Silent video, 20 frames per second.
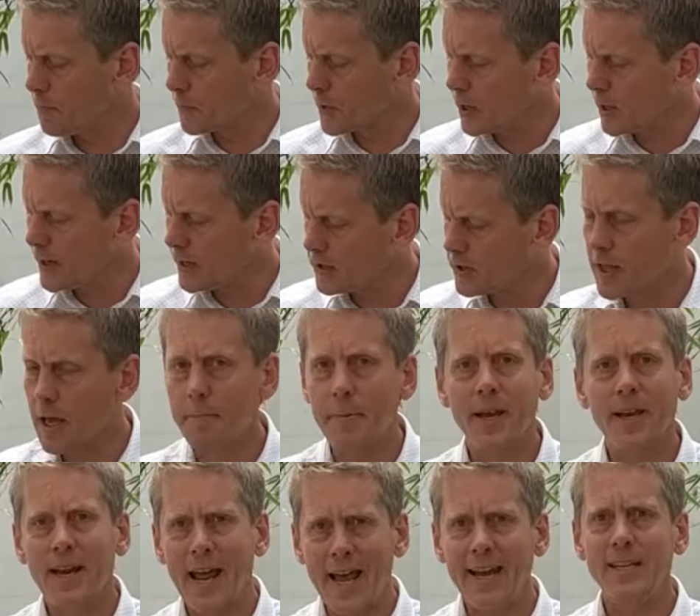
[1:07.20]
lead to there being
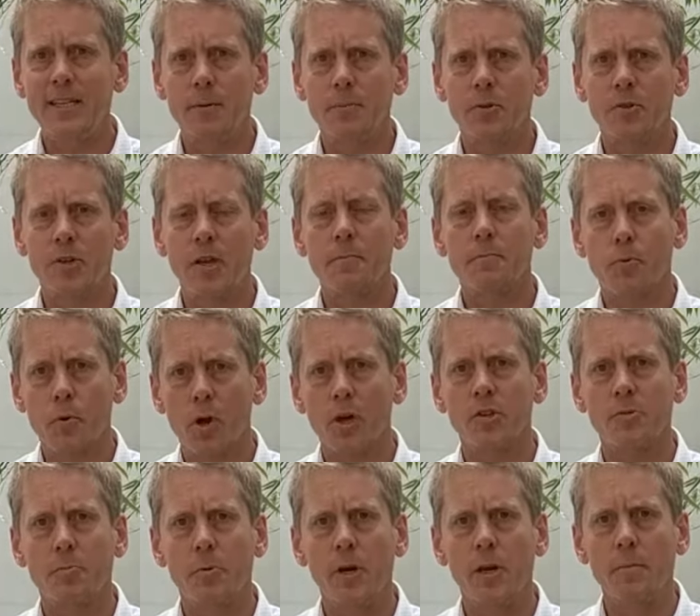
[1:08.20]
an 80% price
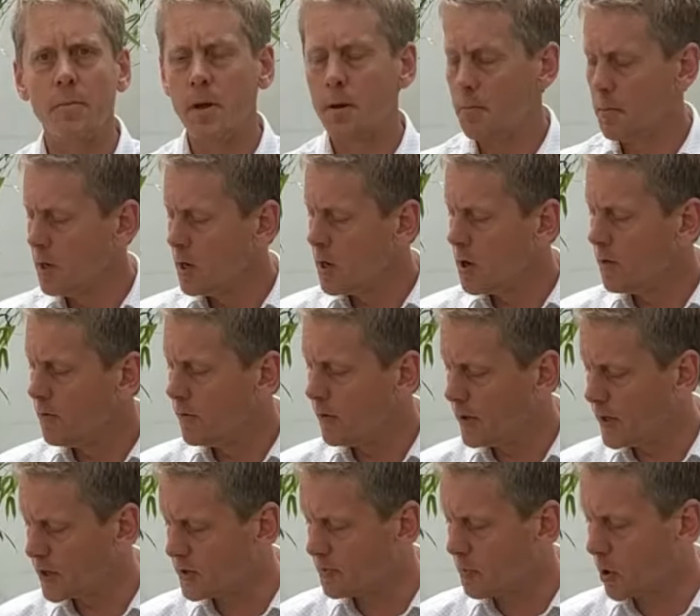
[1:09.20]
premium for
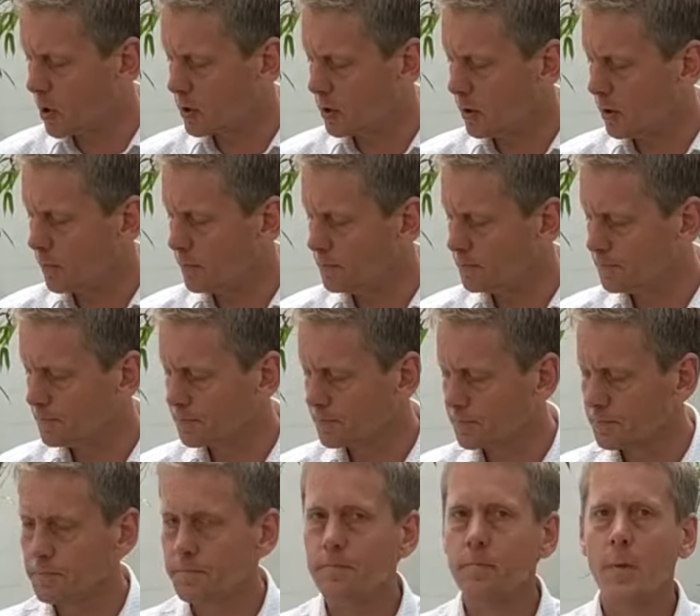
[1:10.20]
this bottle?
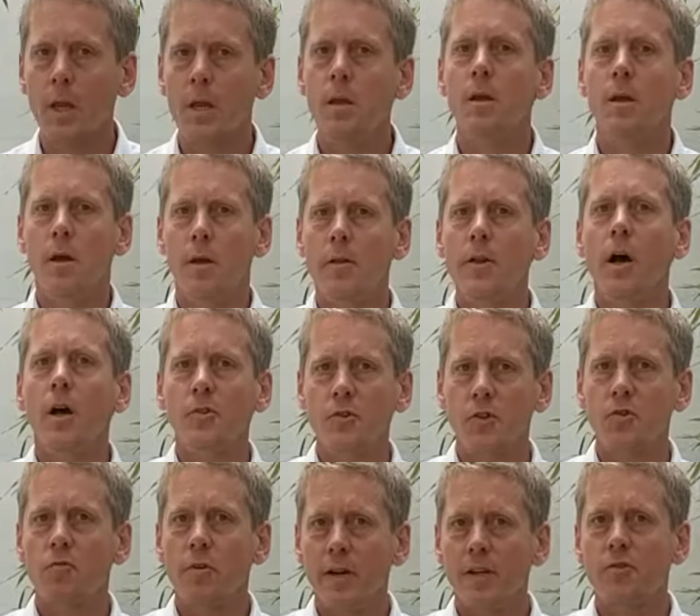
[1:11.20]
The answer is
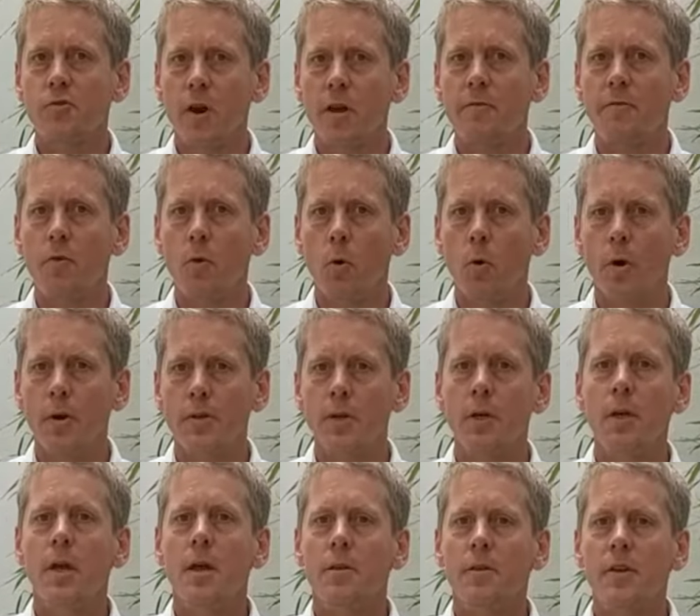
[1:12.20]
really straightforward.
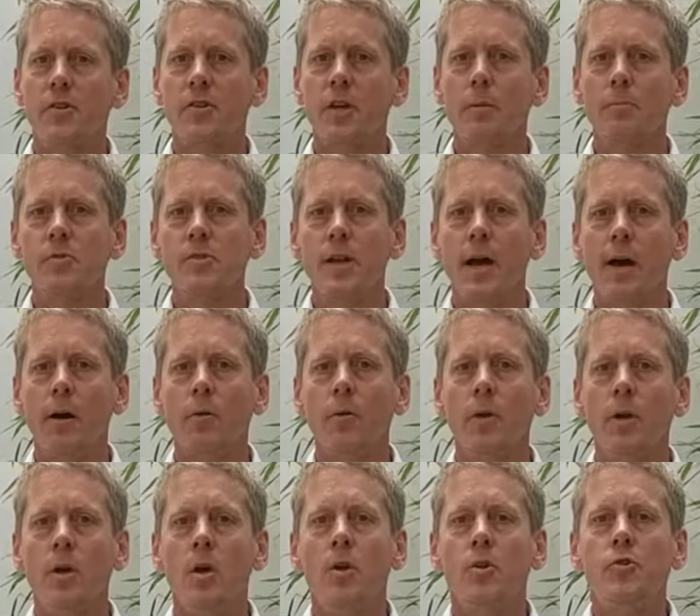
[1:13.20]
This comes down
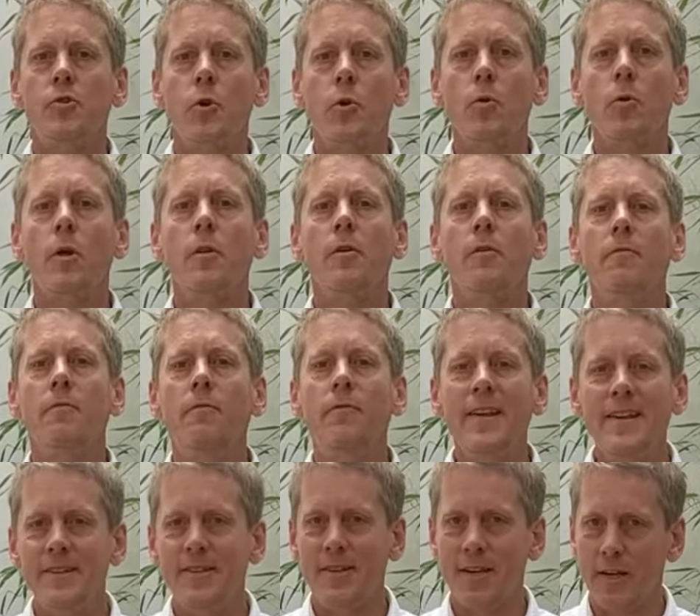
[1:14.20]
to the
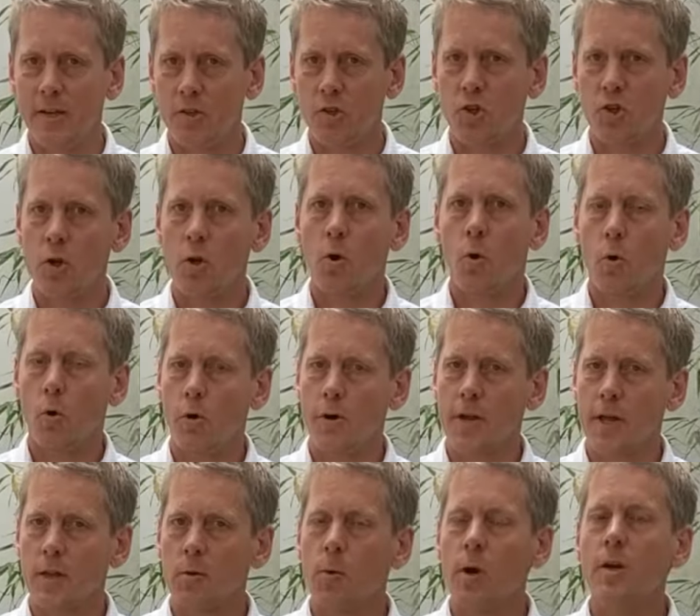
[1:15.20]
vintage, or in
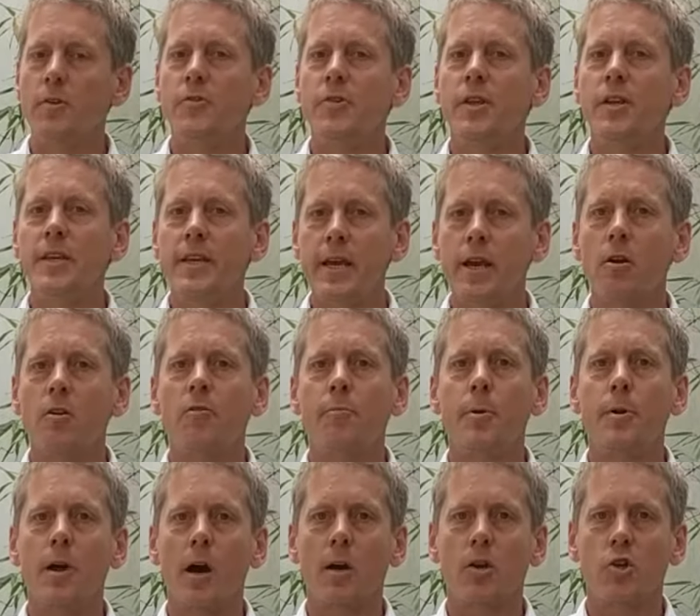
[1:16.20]
other words, the year of
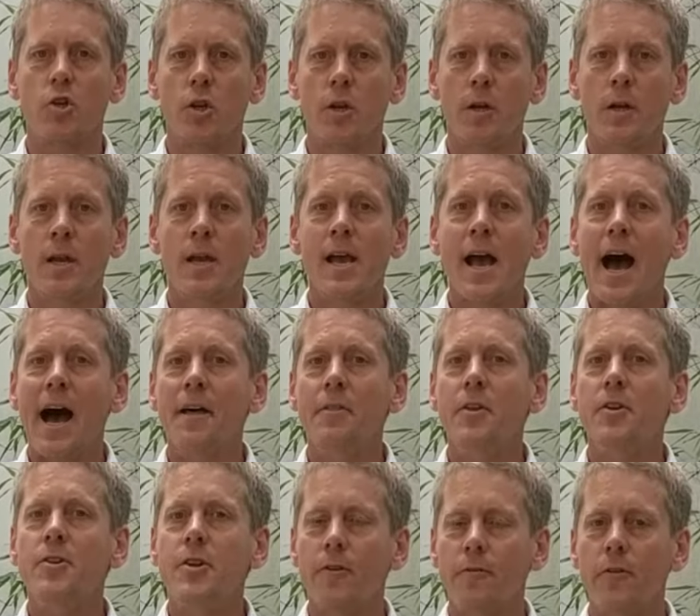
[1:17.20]
production, and the
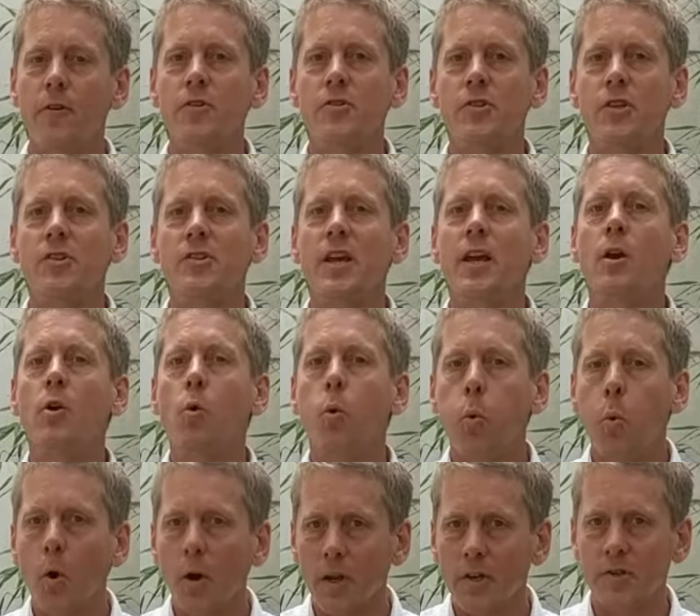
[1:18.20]
differences in
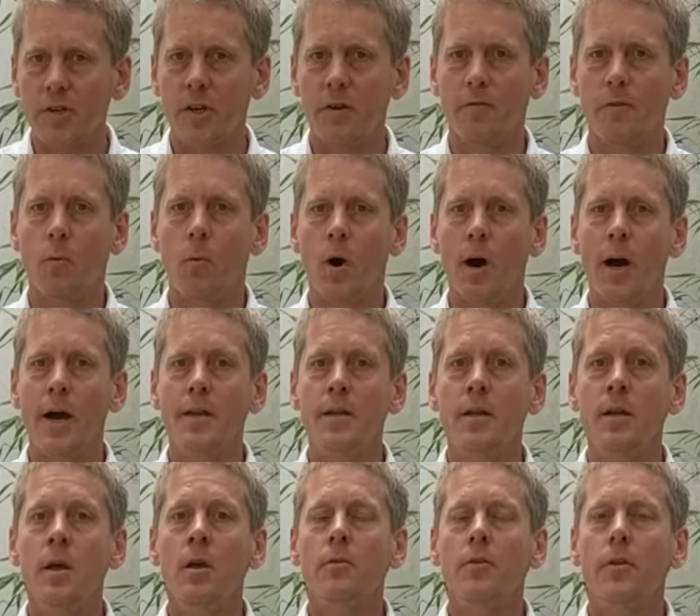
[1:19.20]
quality of the wine
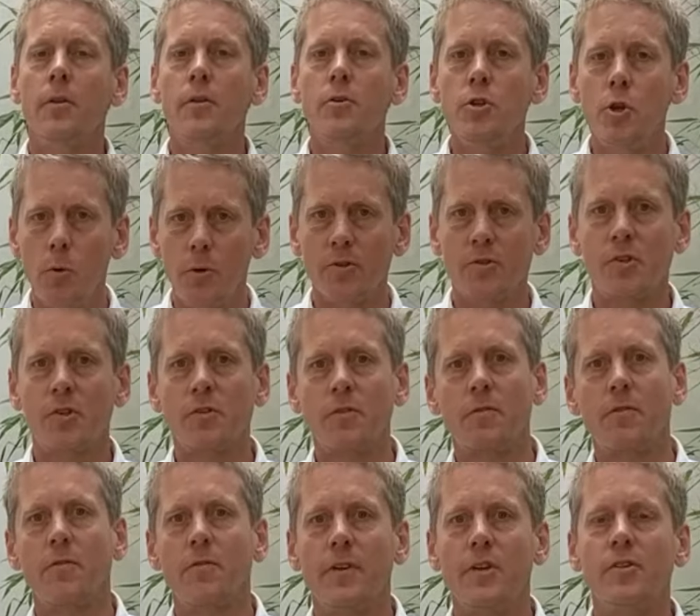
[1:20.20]
that the nuances of the
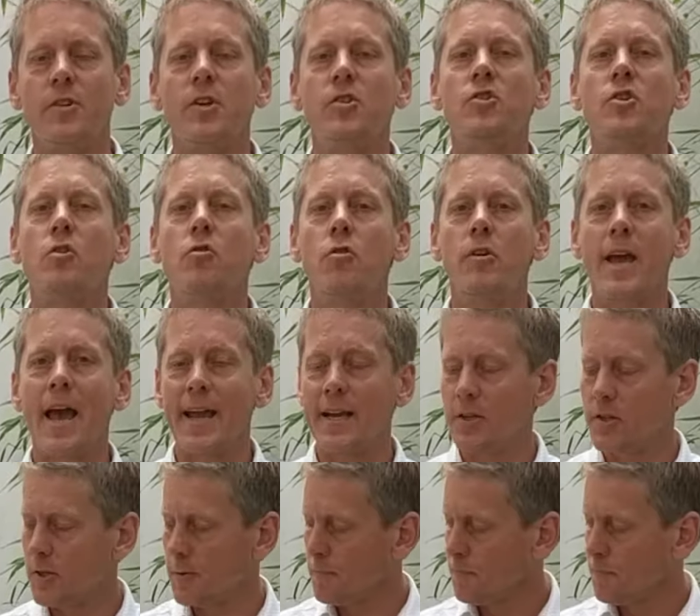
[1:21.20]
vintage create.